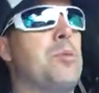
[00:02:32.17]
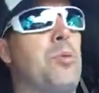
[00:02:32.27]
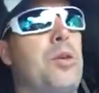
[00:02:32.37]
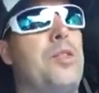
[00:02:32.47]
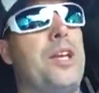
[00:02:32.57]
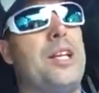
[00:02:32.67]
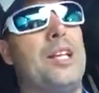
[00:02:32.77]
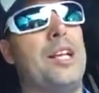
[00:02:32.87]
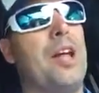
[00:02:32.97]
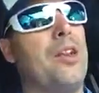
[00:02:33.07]
to one thing
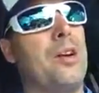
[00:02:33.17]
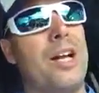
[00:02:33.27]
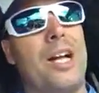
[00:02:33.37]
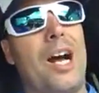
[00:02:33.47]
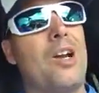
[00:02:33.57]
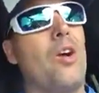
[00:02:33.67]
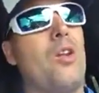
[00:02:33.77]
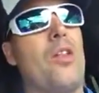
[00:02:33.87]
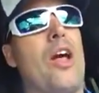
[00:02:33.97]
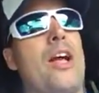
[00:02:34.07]
and another. I got
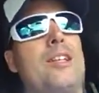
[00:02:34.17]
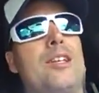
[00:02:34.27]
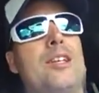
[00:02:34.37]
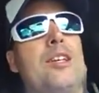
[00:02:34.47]
all that.